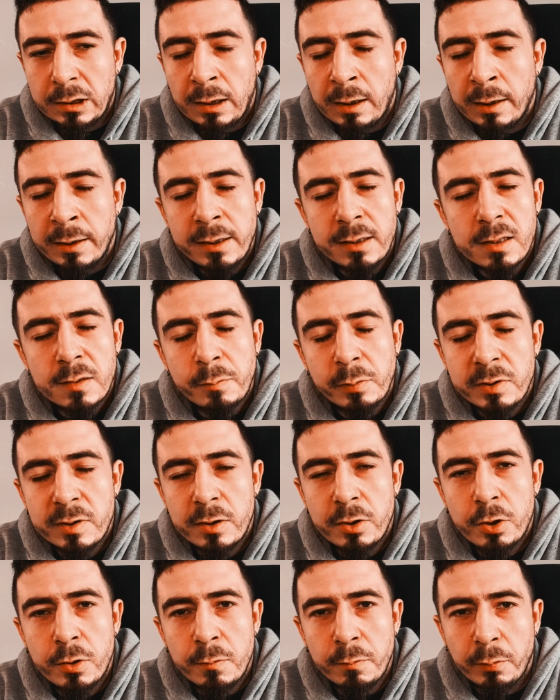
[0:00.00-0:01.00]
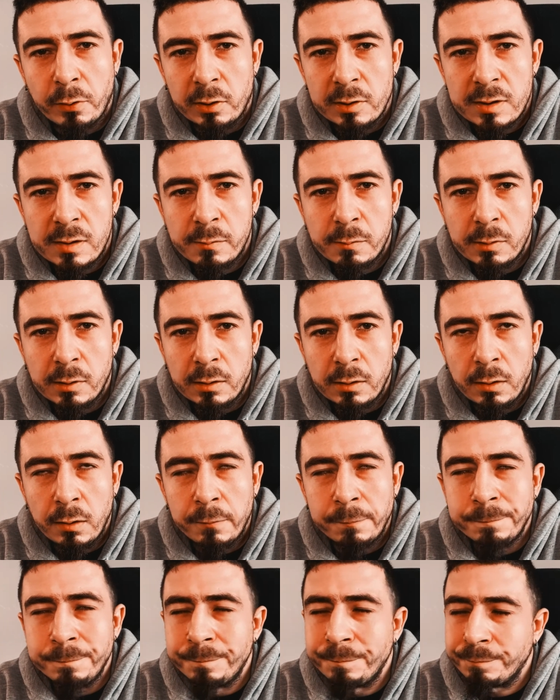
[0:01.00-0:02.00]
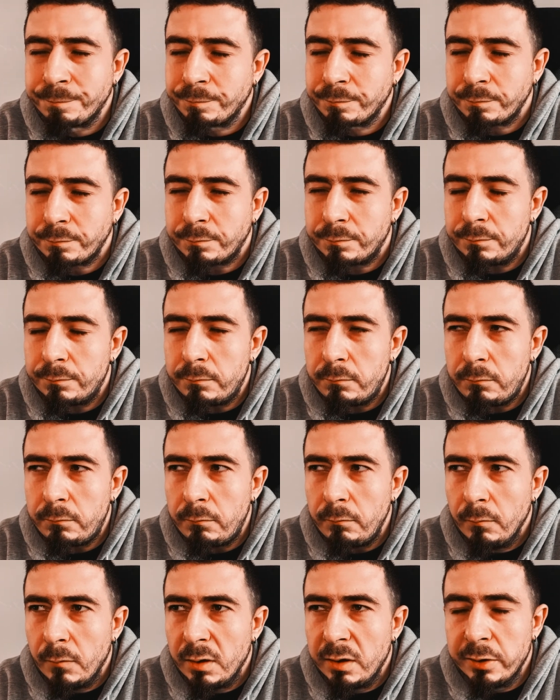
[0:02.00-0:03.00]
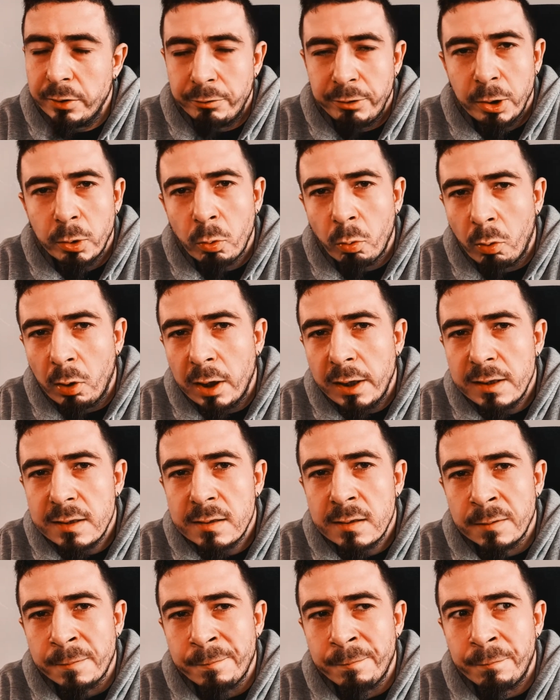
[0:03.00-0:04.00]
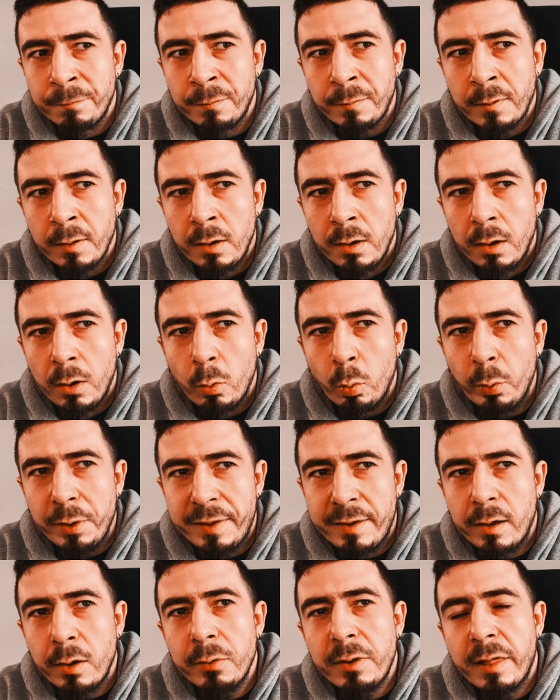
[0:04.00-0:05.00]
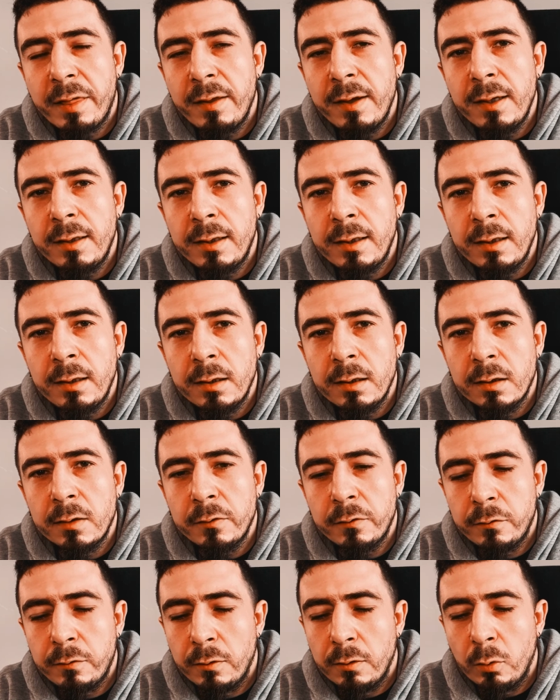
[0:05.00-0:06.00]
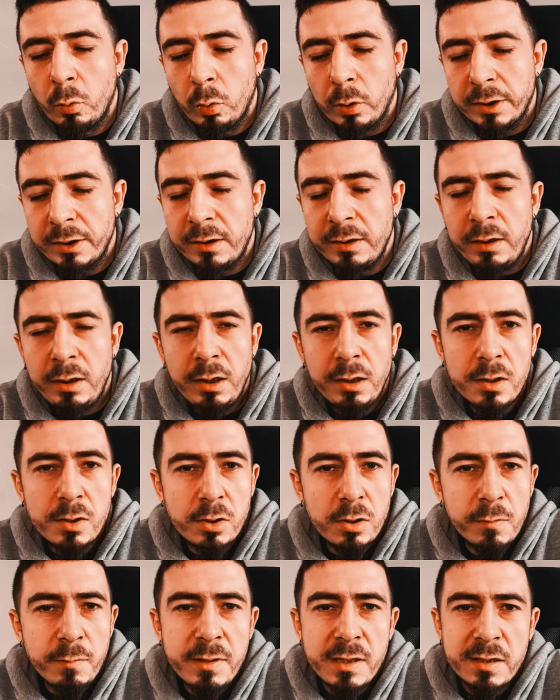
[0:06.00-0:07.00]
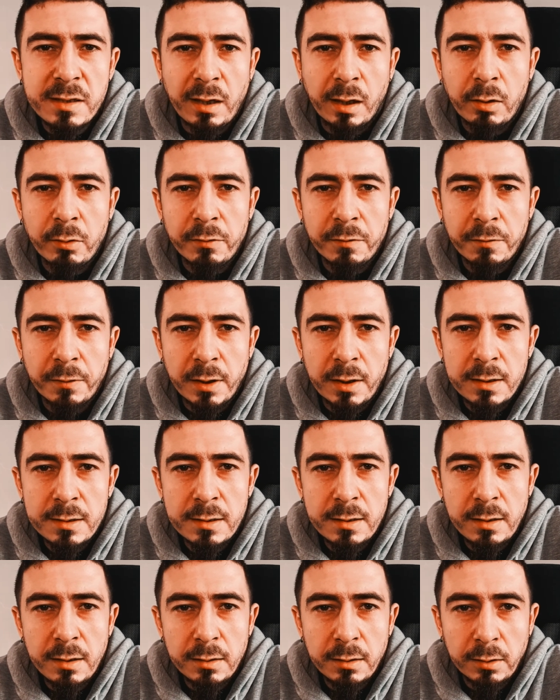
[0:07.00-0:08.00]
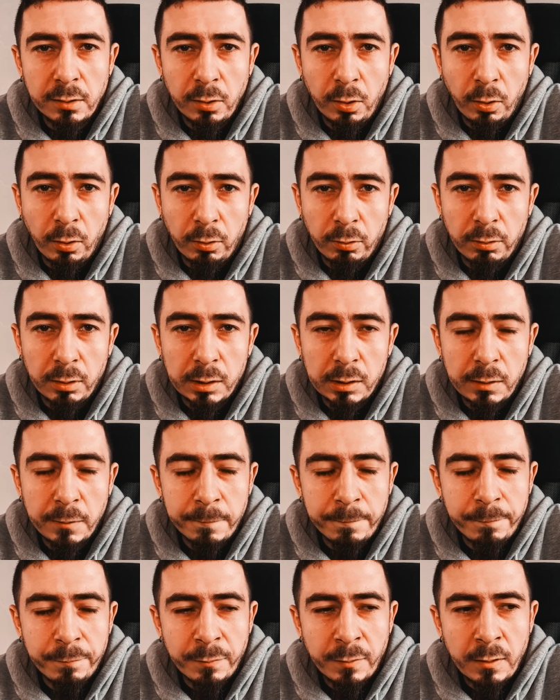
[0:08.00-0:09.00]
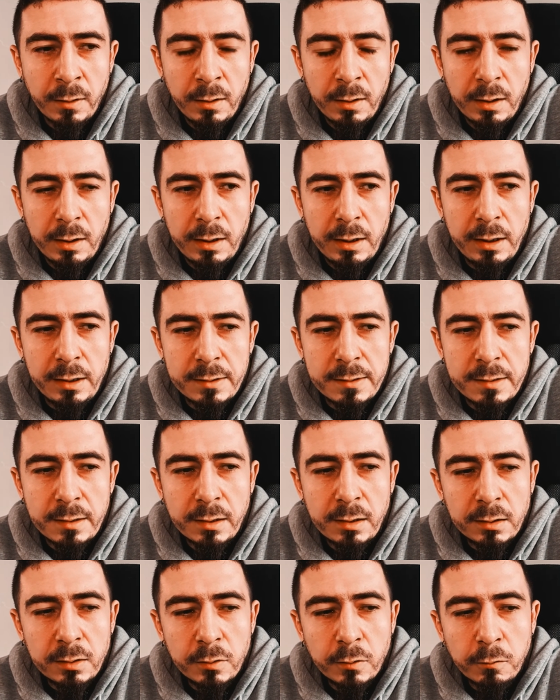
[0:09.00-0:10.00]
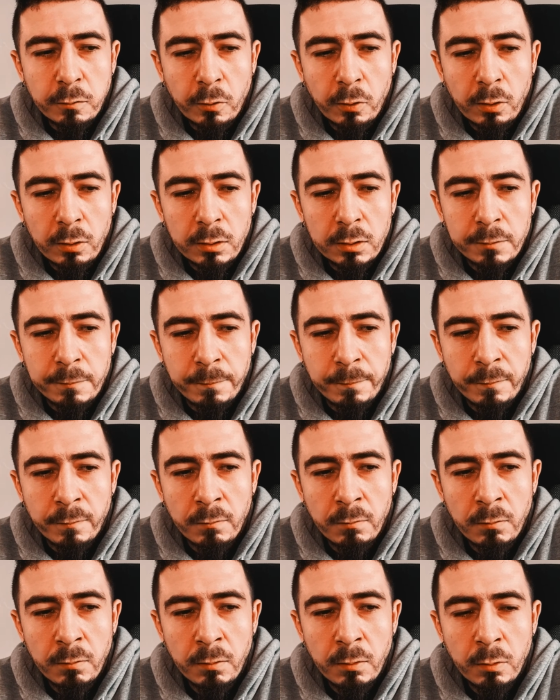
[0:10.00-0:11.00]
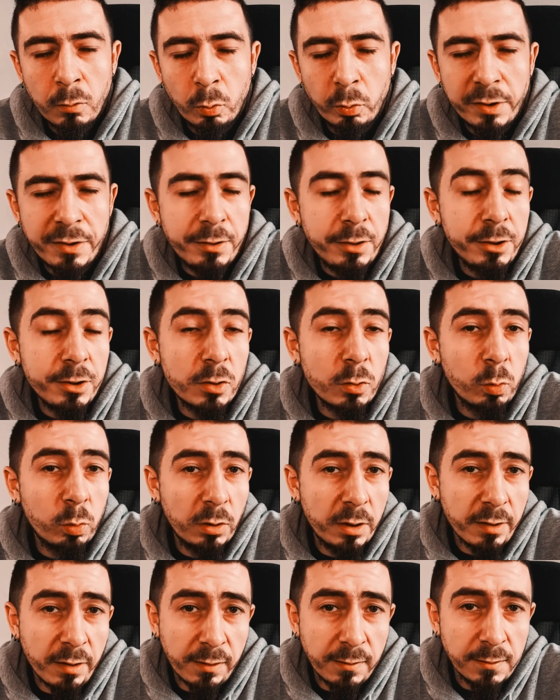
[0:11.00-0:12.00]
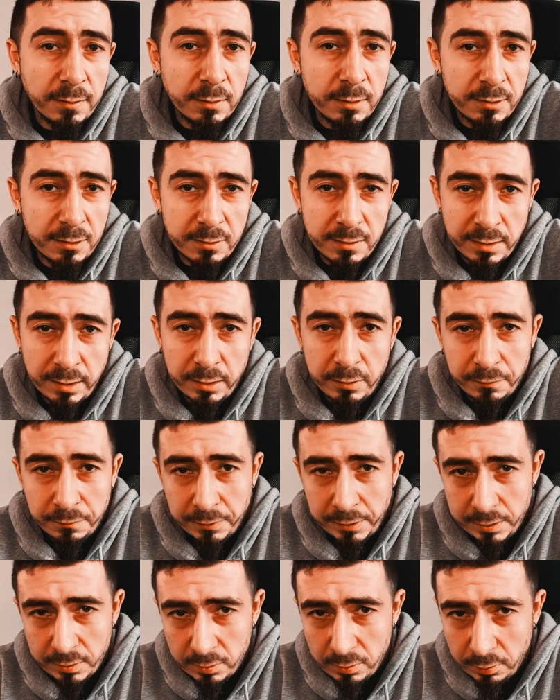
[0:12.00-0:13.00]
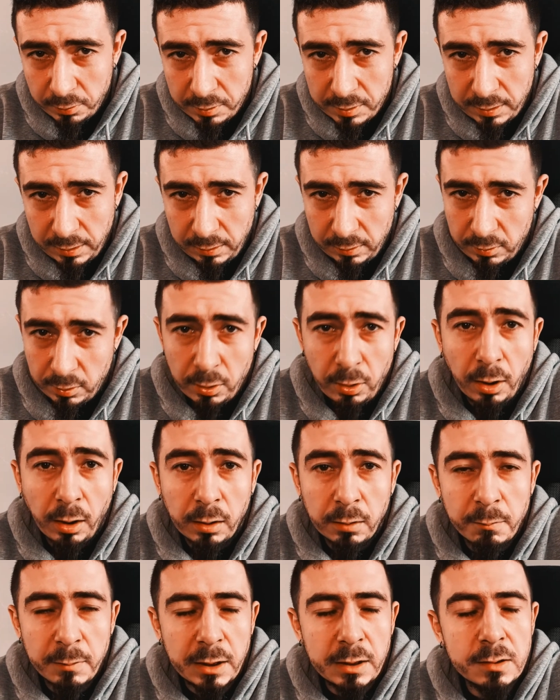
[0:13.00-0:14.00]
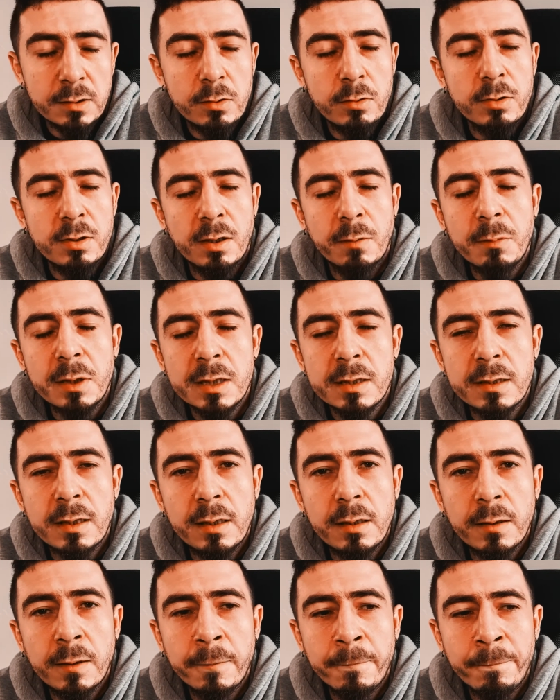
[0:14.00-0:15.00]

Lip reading: highest position possible career wise, without thinking of what needs to be sacrificed in the long run. And second of all, whether it's worth it to sacrifice those things or not. Because to some extent,